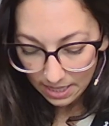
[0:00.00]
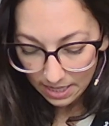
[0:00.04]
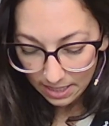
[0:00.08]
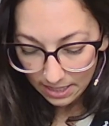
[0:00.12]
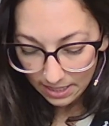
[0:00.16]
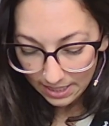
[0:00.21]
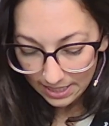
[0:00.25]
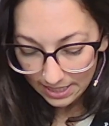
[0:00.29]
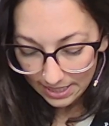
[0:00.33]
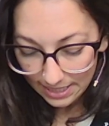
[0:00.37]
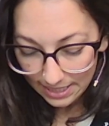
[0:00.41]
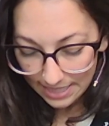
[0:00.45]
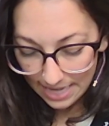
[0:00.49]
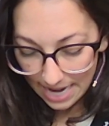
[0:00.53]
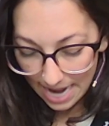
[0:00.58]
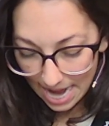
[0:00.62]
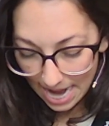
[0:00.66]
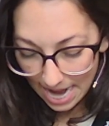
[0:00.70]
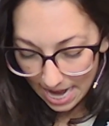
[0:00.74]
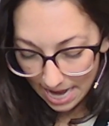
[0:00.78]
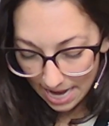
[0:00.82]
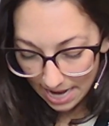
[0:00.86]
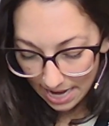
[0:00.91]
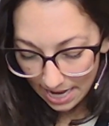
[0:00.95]

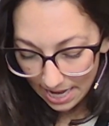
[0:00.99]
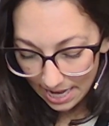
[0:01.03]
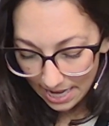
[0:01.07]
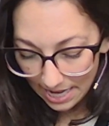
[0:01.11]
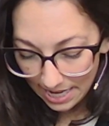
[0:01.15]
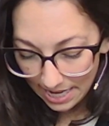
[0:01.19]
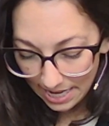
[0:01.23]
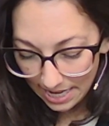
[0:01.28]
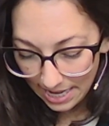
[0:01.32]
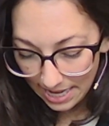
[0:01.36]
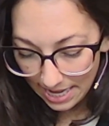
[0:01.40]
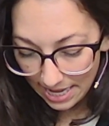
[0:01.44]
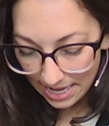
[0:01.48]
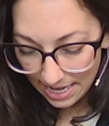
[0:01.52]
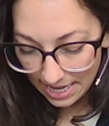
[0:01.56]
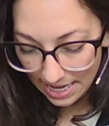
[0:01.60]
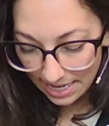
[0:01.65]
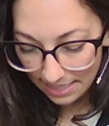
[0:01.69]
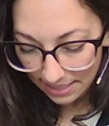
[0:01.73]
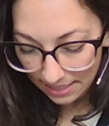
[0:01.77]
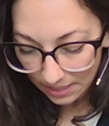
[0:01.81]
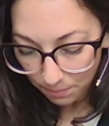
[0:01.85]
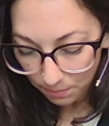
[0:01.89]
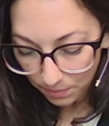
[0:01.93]
Stay. He
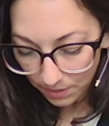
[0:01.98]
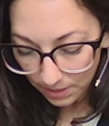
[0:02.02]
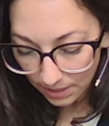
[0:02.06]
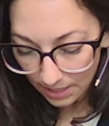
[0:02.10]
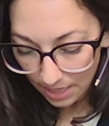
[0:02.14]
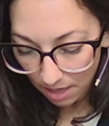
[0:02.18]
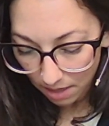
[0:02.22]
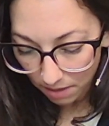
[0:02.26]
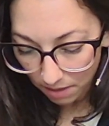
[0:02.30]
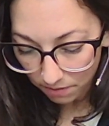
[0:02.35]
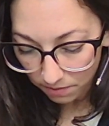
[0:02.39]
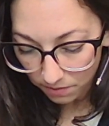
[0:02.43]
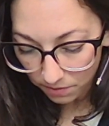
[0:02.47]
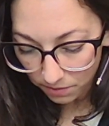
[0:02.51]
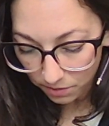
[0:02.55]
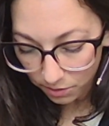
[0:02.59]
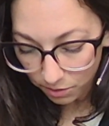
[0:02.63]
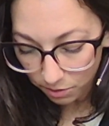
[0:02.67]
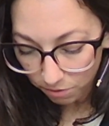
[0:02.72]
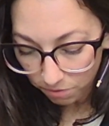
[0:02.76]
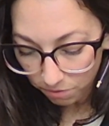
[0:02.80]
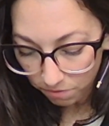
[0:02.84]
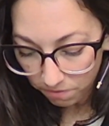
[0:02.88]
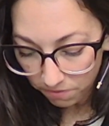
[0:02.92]
is himself
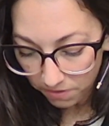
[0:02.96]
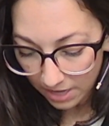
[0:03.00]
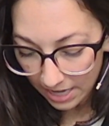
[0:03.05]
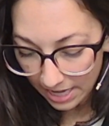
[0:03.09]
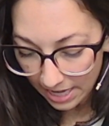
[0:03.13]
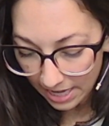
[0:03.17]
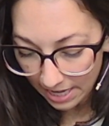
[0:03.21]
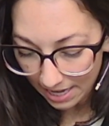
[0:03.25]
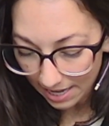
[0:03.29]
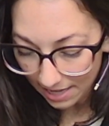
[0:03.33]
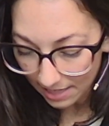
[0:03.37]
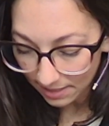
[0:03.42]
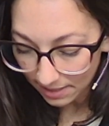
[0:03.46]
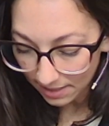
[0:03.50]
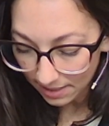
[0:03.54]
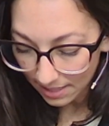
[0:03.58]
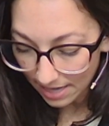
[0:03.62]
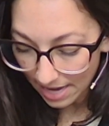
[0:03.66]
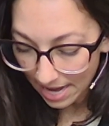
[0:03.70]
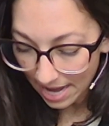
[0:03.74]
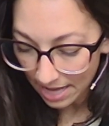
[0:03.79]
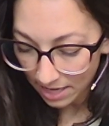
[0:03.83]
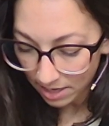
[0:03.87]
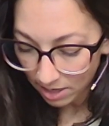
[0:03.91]
Zoophagous,
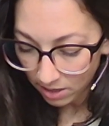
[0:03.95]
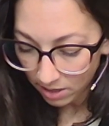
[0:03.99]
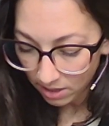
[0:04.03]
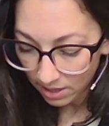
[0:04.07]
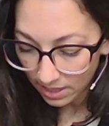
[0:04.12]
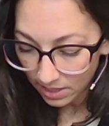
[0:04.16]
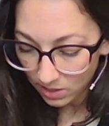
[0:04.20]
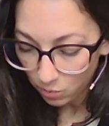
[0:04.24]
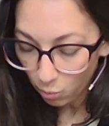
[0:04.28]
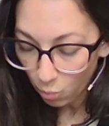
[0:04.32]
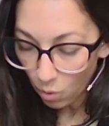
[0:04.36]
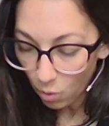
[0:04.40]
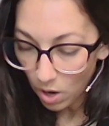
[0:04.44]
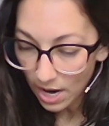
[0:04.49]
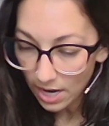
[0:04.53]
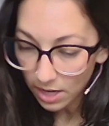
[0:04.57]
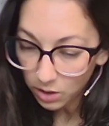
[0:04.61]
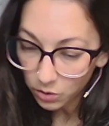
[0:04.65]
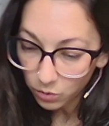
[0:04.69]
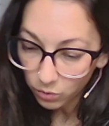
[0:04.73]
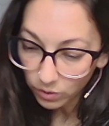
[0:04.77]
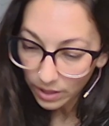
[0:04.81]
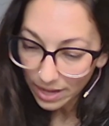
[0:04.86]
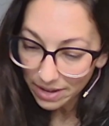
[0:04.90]
and in his
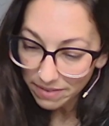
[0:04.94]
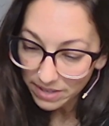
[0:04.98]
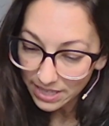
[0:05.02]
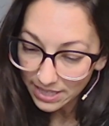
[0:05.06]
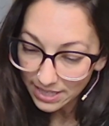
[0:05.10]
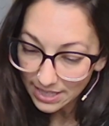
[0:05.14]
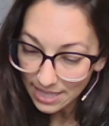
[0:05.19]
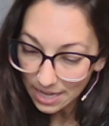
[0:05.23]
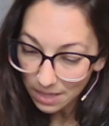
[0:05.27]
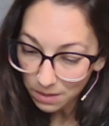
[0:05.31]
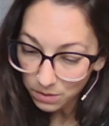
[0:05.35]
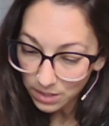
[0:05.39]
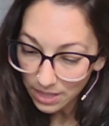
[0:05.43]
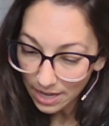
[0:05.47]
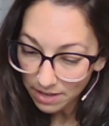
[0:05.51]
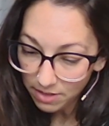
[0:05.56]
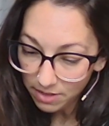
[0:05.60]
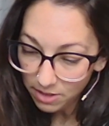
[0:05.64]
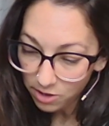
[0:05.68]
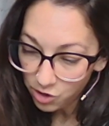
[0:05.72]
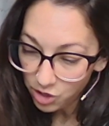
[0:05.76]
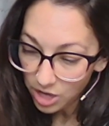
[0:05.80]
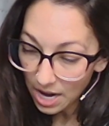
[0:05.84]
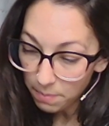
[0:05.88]
wild ravings outside
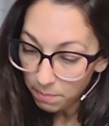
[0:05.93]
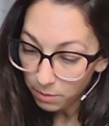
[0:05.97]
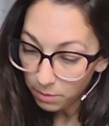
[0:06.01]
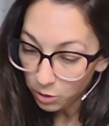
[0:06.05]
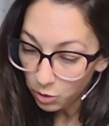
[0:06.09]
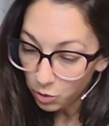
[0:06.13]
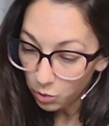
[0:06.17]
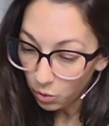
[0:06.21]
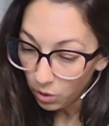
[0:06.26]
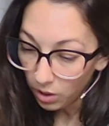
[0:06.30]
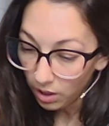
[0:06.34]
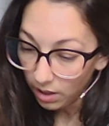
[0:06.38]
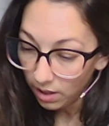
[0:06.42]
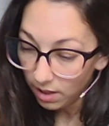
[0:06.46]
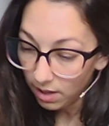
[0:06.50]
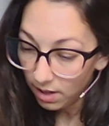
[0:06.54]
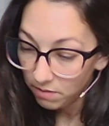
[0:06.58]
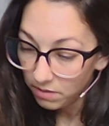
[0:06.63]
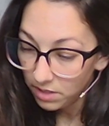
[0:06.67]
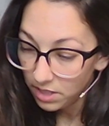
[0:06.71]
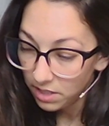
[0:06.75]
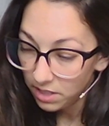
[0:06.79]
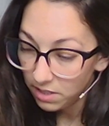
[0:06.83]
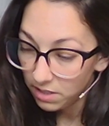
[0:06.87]
the chapel door
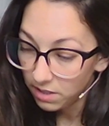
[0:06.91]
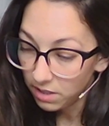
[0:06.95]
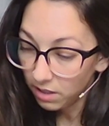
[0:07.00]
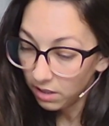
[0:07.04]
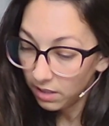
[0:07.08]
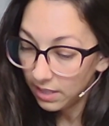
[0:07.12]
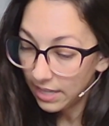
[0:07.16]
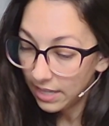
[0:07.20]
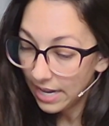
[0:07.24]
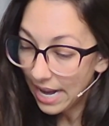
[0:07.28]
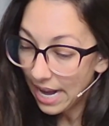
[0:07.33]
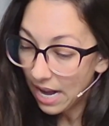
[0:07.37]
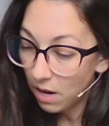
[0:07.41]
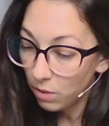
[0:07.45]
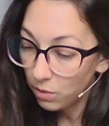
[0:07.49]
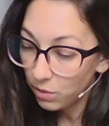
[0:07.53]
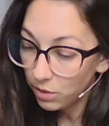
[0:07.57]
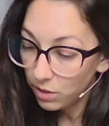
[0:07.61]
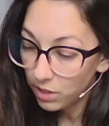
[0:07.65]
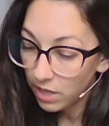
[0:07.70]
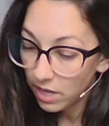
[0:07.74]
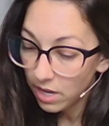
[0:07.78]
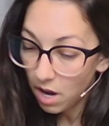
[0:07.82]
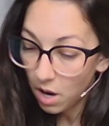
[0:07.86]
of the deserted house
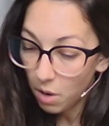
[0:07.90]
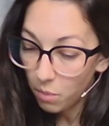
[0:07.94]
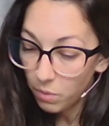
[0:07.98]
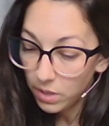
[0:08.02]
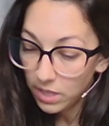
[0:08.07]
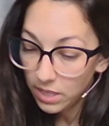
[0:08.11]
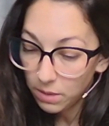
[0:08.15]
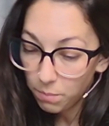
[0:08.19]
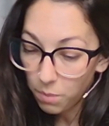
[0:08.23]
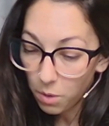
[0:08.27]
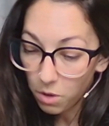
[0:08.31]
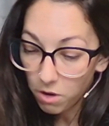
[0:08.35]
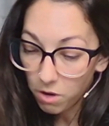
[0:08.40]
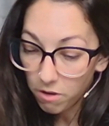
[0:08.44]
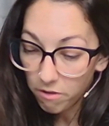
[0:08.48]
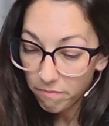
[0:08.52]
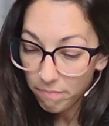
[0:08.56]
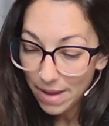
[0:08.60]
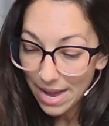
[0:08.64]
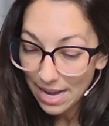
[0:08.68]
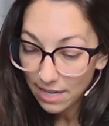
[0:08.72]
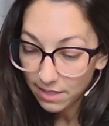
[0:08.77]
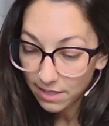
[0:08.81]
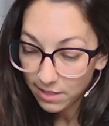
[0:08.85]
he always spoke of
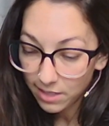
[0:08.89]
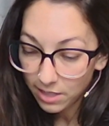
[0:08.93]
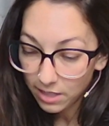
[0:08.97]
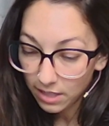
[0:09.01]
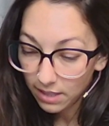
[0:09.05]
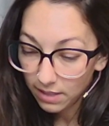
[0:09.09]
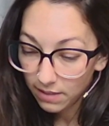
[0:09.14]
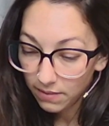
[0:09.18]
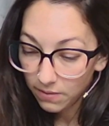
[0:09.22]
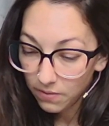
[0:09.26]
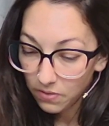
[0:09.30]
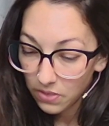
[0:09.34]
master.